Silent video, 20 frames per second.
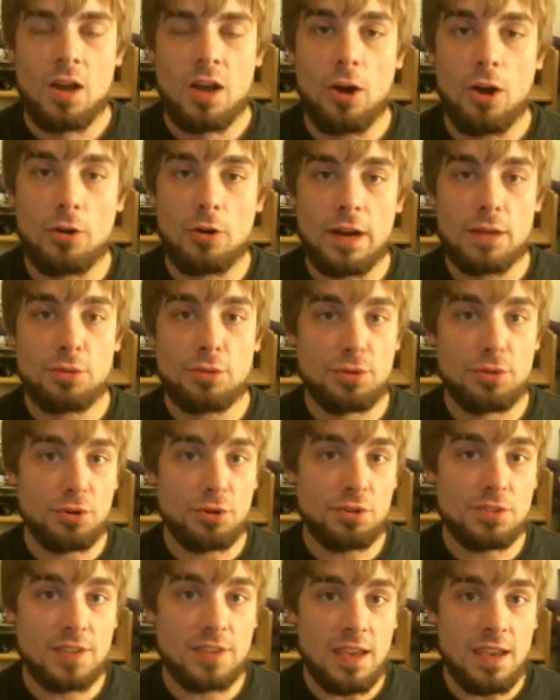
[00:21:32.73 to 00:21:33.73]
Alright,
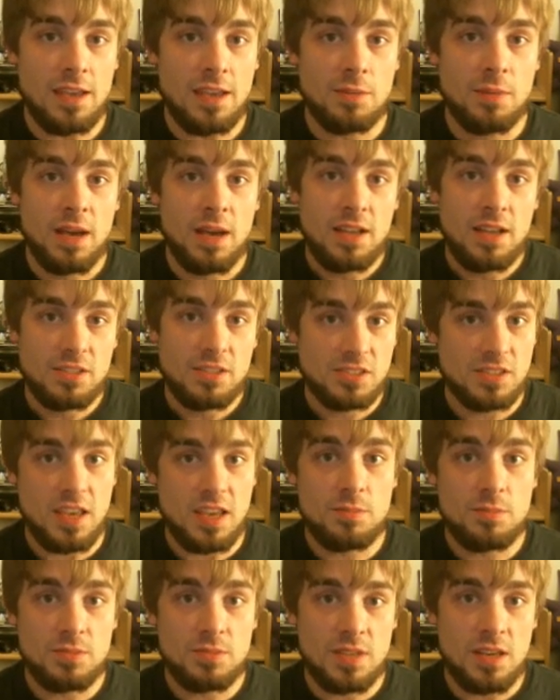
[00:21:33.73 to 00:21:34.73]
third game,
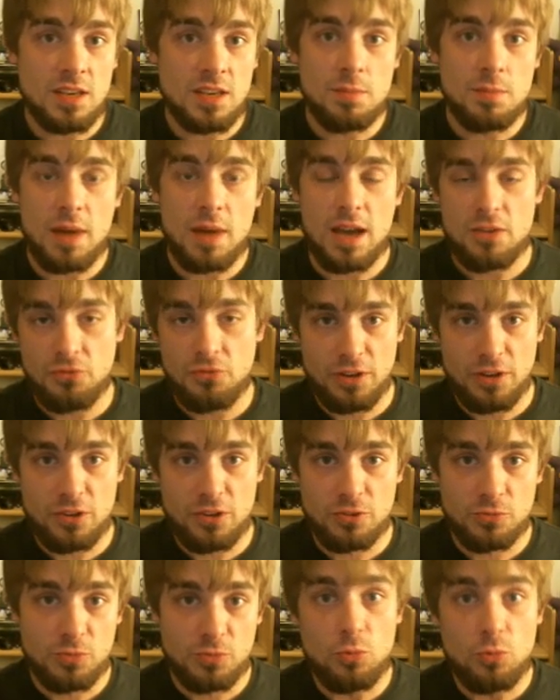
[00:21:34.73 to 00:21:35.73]
same team. I
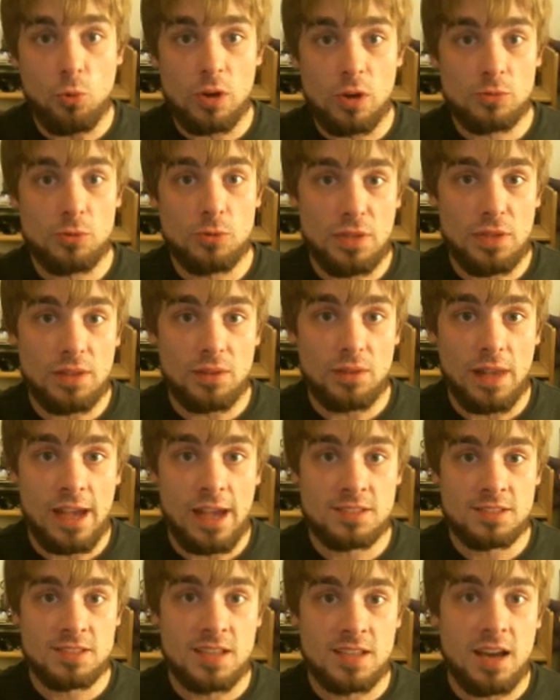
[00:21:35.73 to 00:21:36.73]
figured we won with it
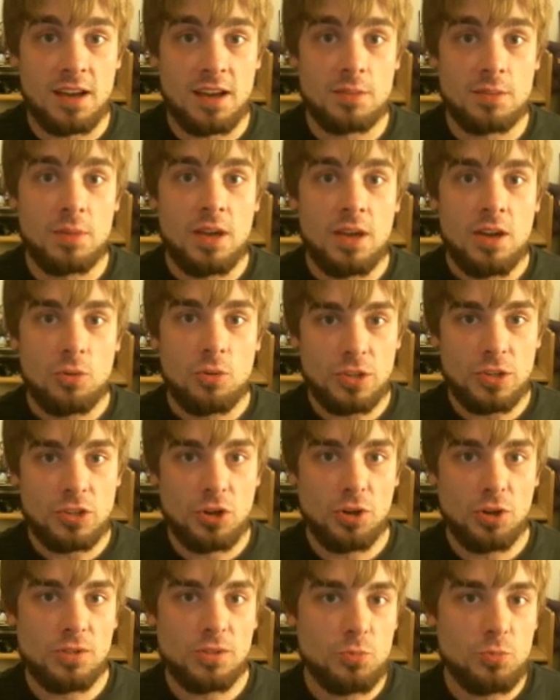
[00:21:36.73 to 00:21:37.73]
last time. We
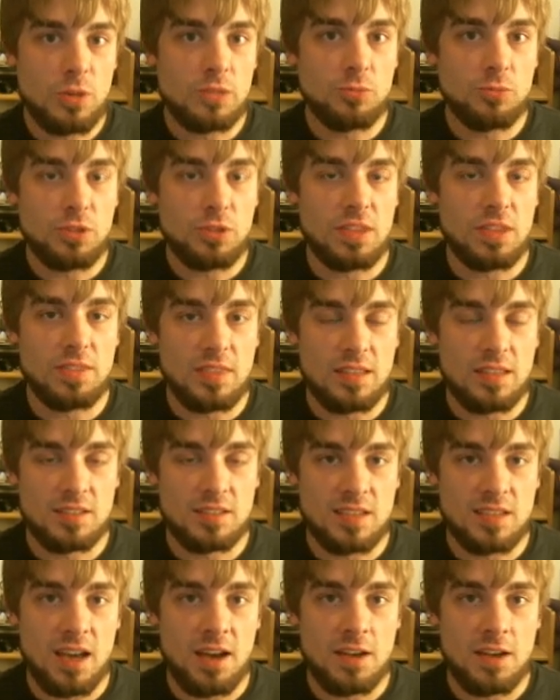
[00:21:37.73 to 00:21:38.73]
could win with it
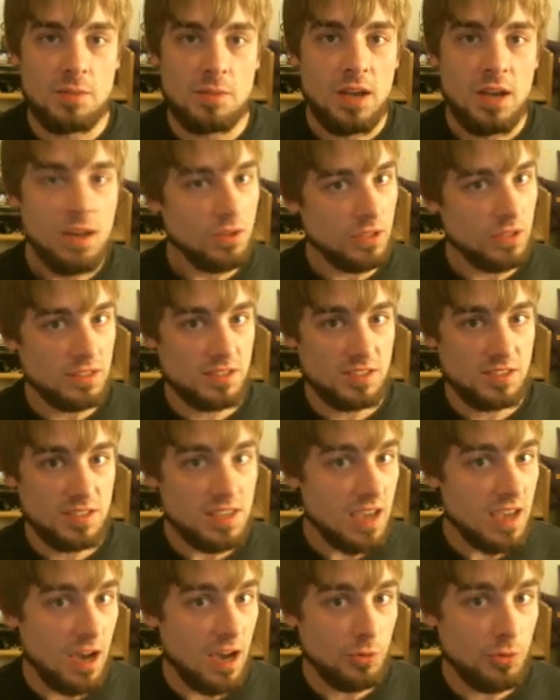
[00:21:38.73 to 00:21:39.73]
this time. Let's
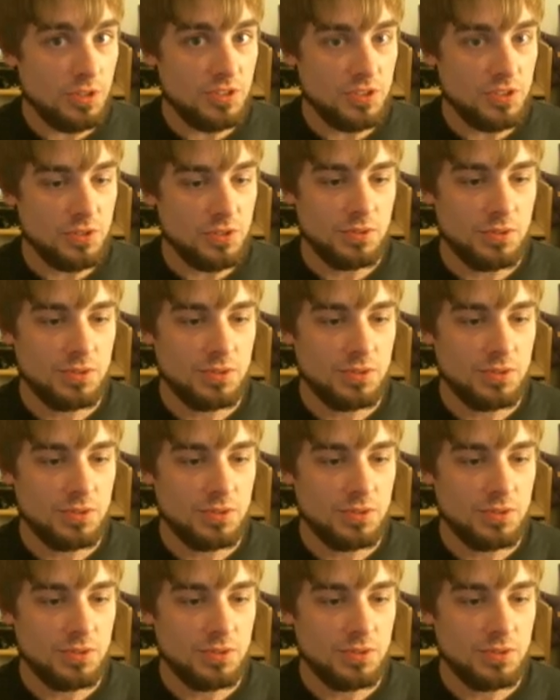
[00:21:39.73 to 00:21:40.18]
see how we do.